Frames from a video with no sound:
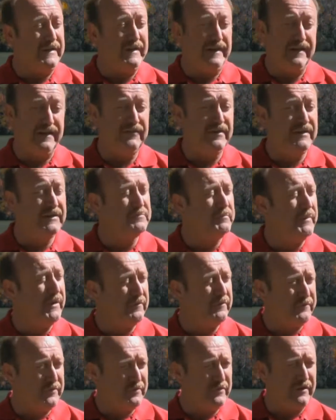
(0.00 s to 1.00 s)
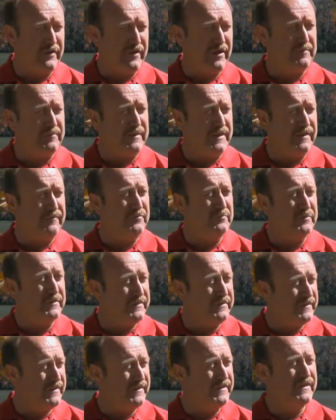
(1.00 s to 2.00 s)
in, and even gets better fuel economy even with
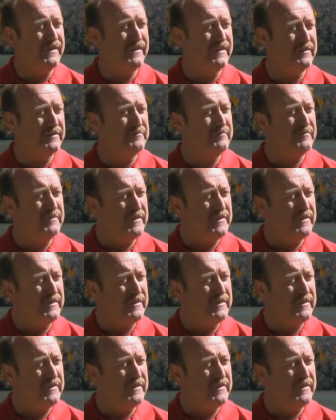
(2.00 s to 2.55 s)
the uh,